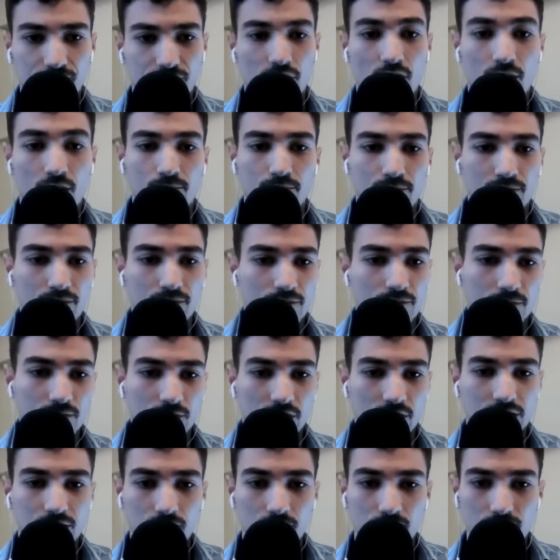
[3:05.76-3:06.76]
from,
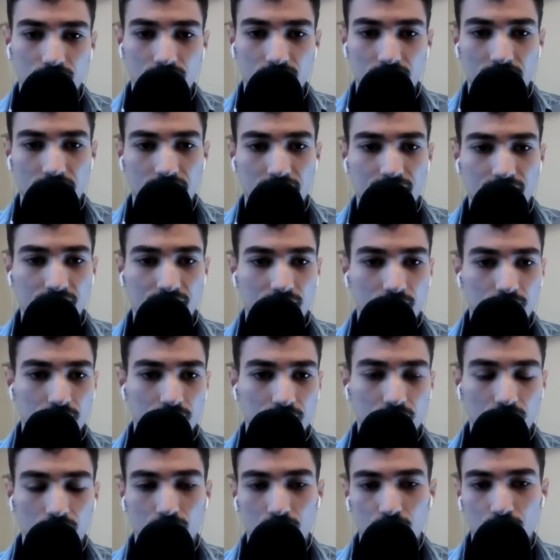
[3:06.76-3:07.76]
like you said, from the
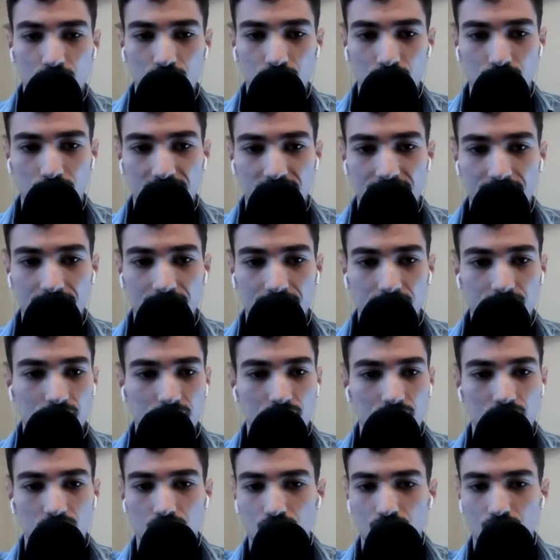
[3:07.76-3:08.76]
commercial
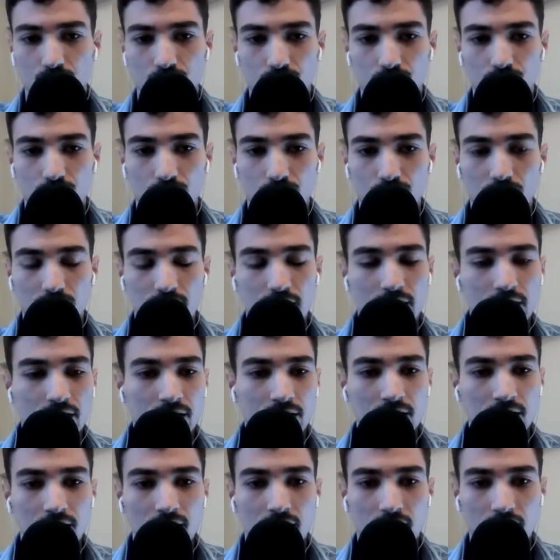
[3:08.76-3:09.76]
banks to
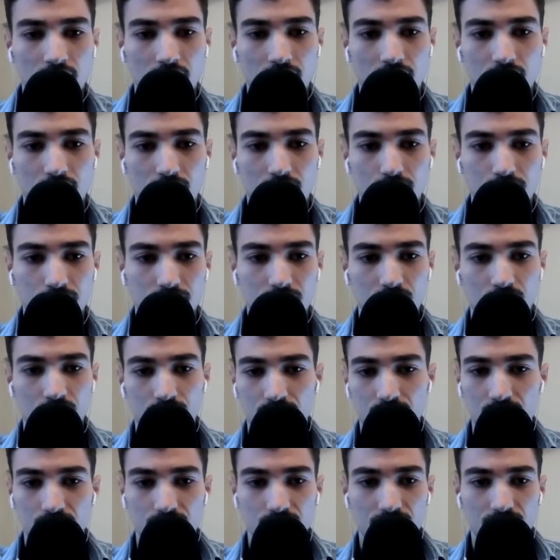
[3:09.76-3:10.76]

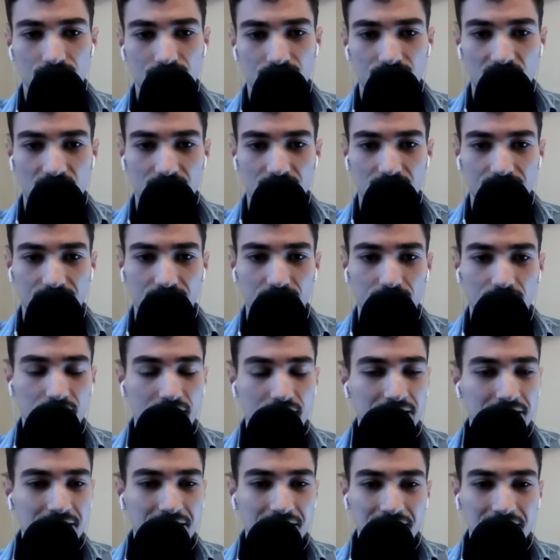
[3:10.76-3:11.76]
to the Fed, and
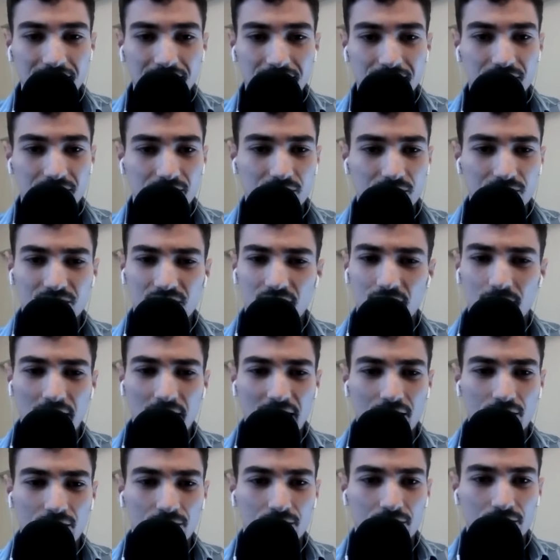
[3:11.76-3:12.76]

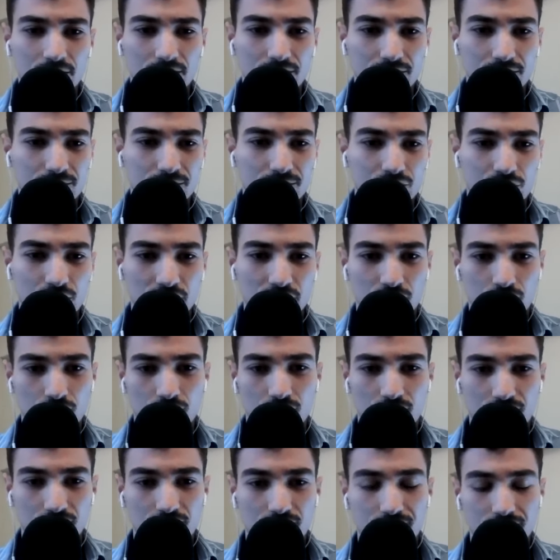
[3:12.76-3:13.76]
somehow the
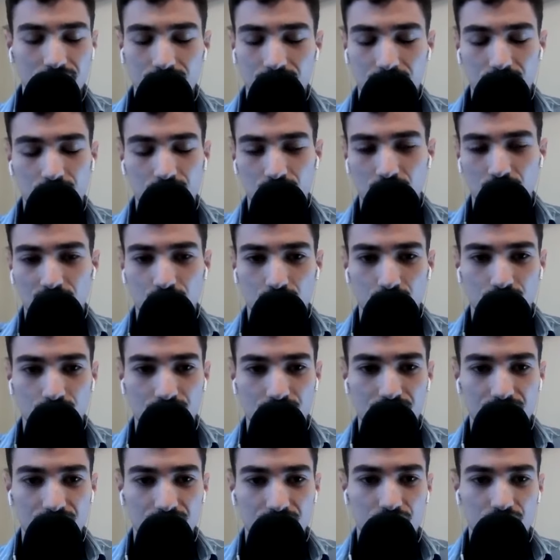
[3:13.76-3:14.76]

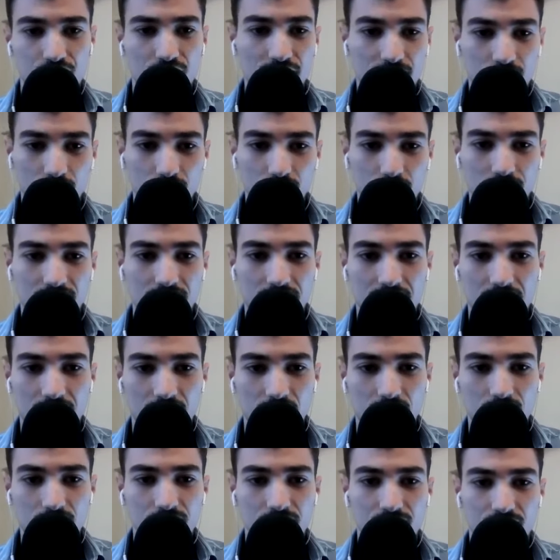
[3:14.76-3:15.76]
treasury general
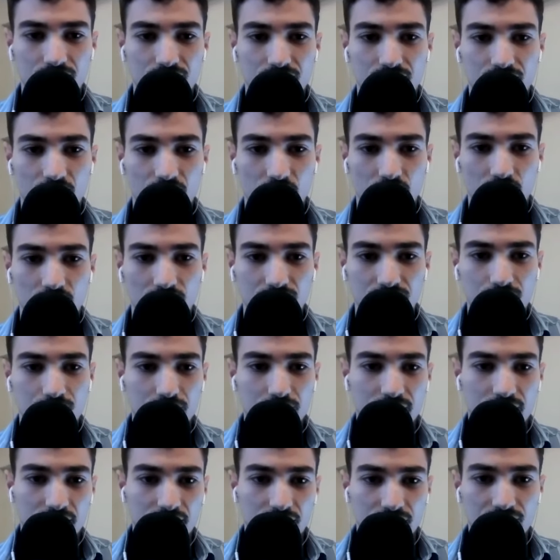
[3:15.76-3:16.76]
account is involved,
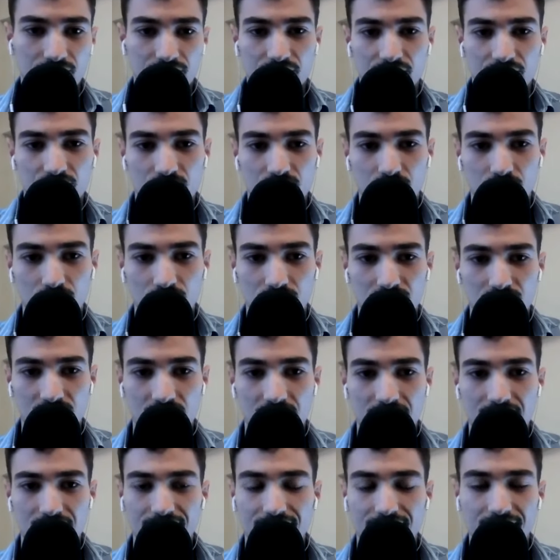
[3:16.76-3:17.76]
but on the fiscal
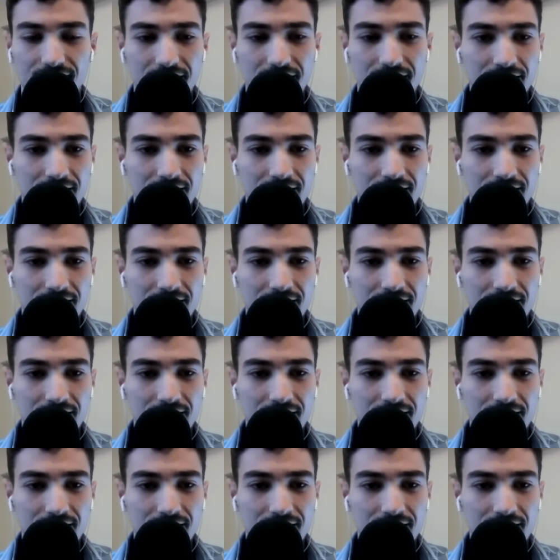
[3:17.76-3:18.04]
side.